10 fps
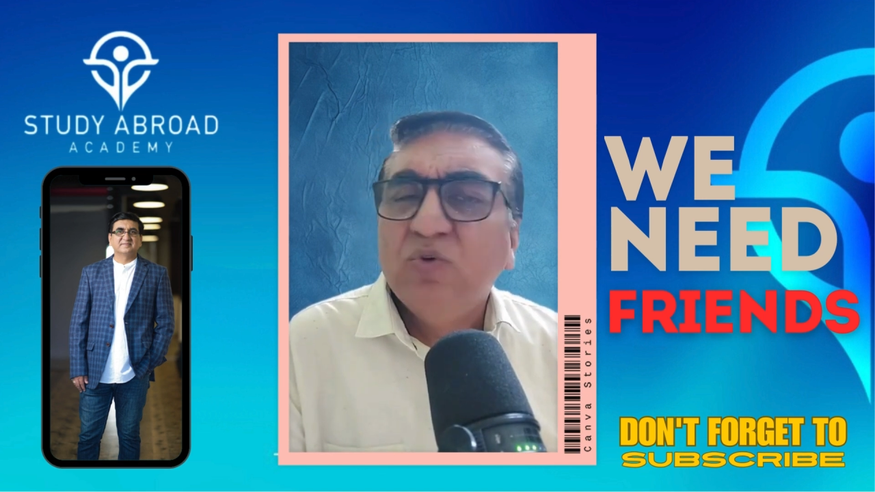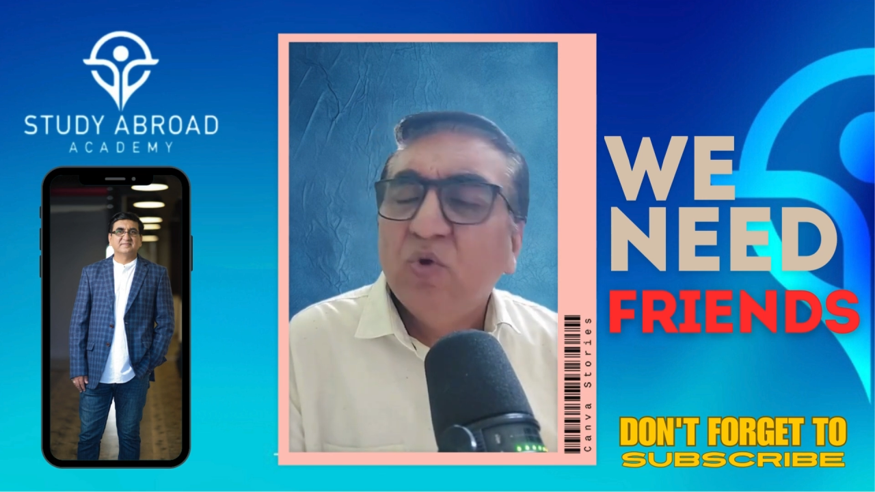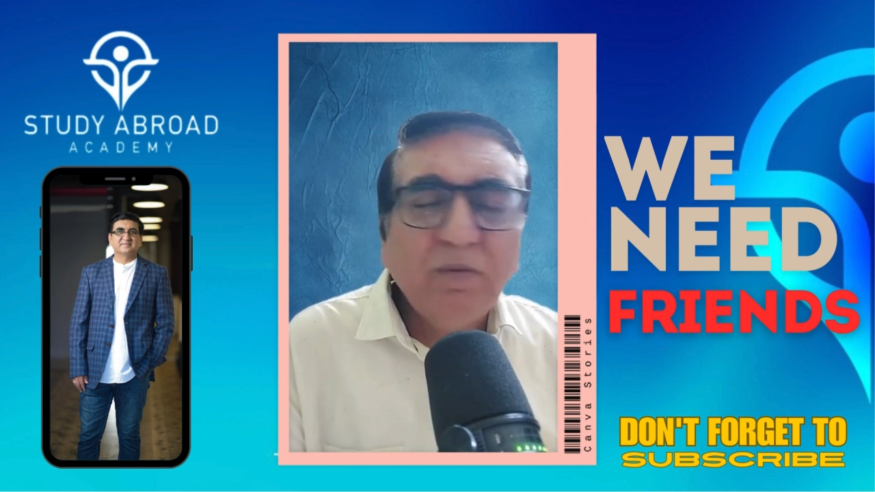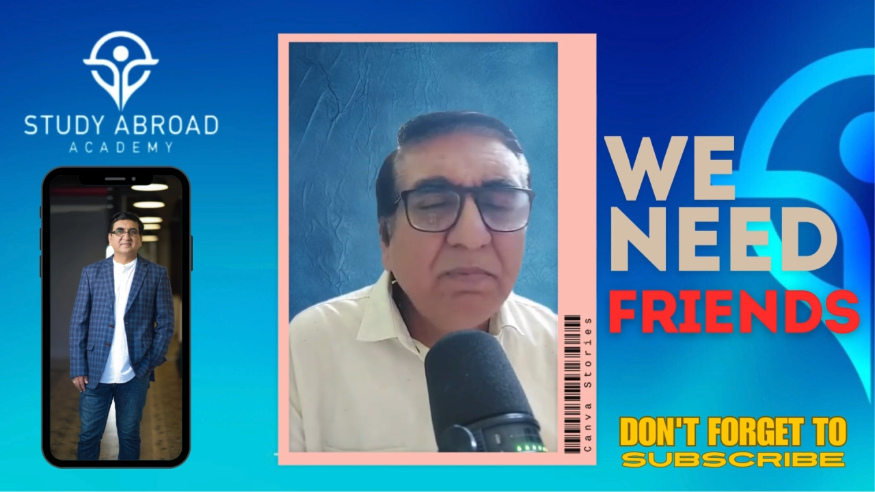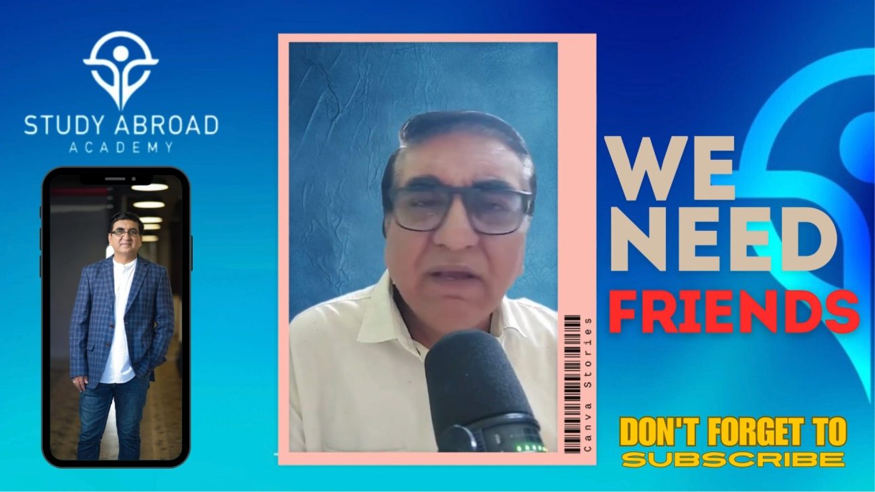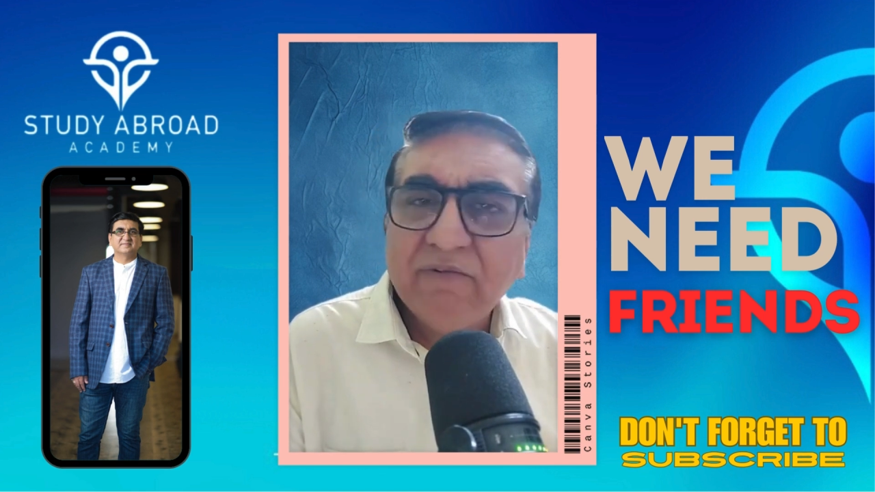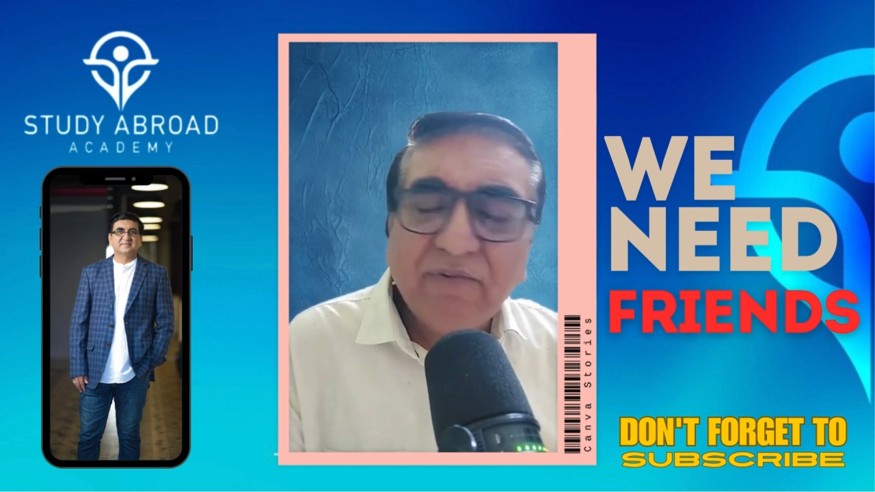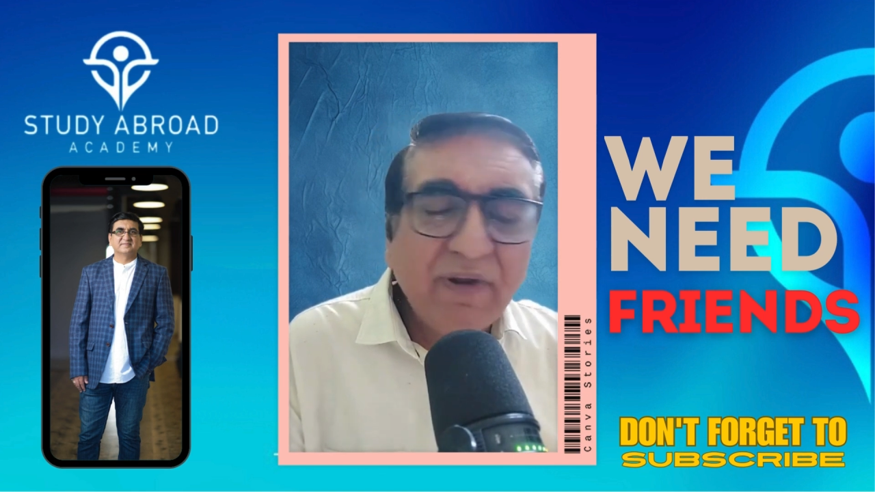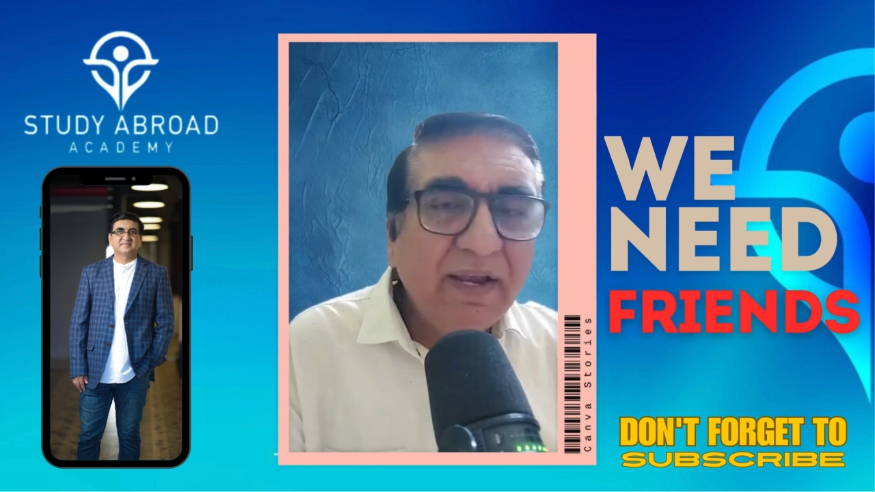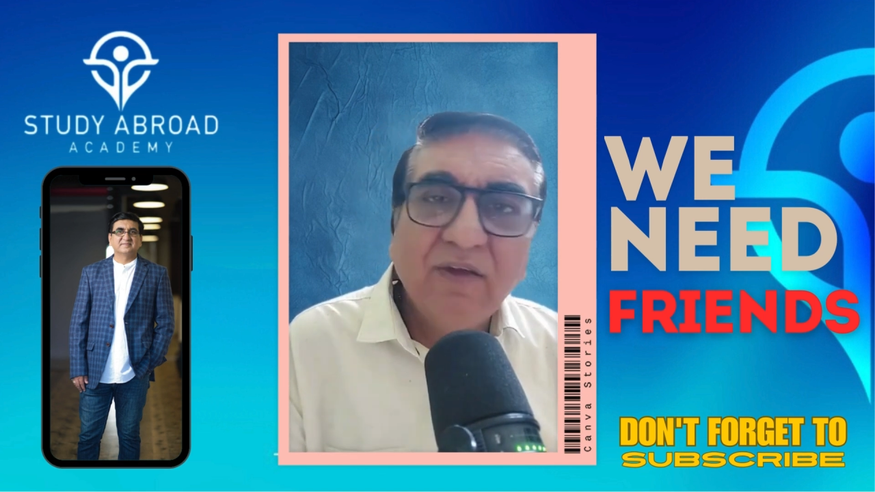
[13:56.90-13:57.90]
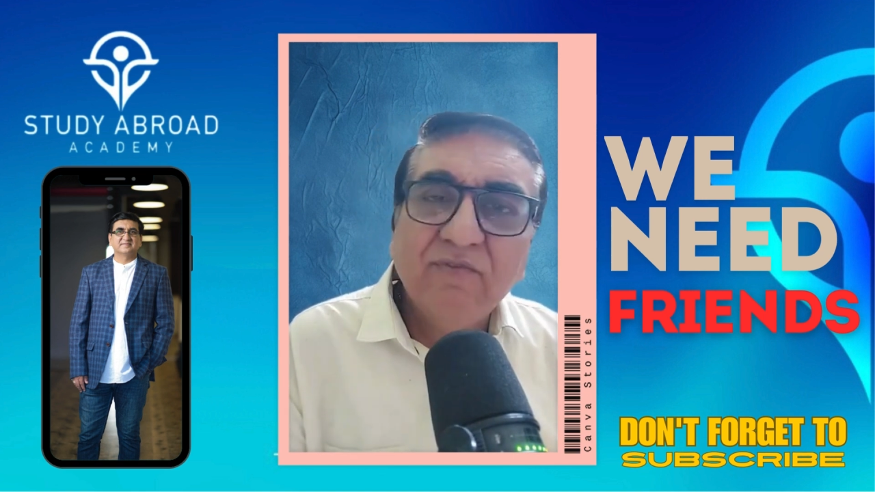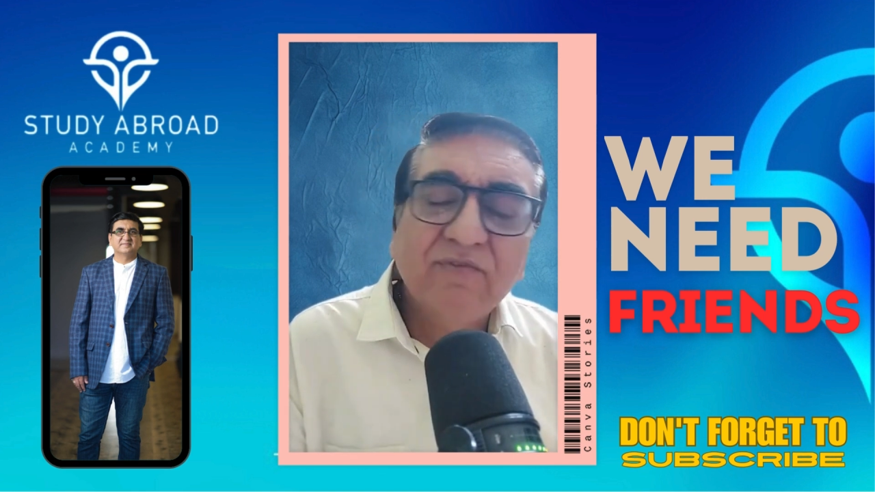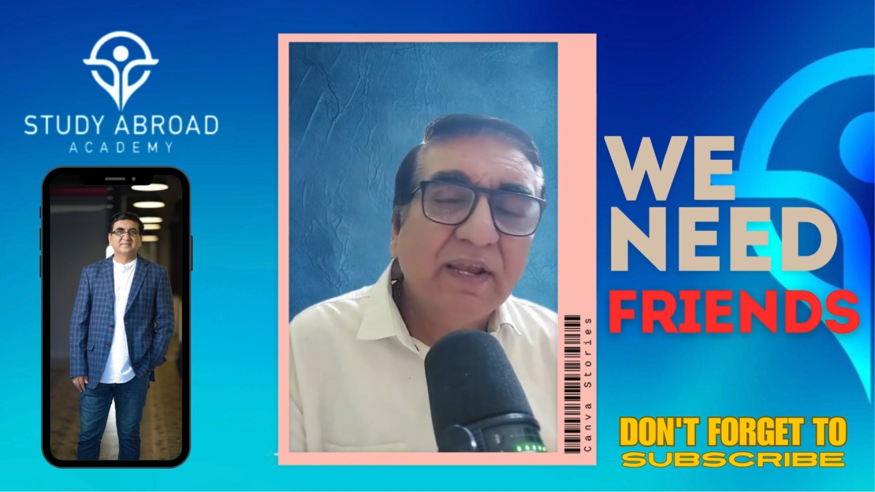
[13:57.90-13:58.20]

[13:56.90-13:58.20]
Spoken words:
Don't be afraid of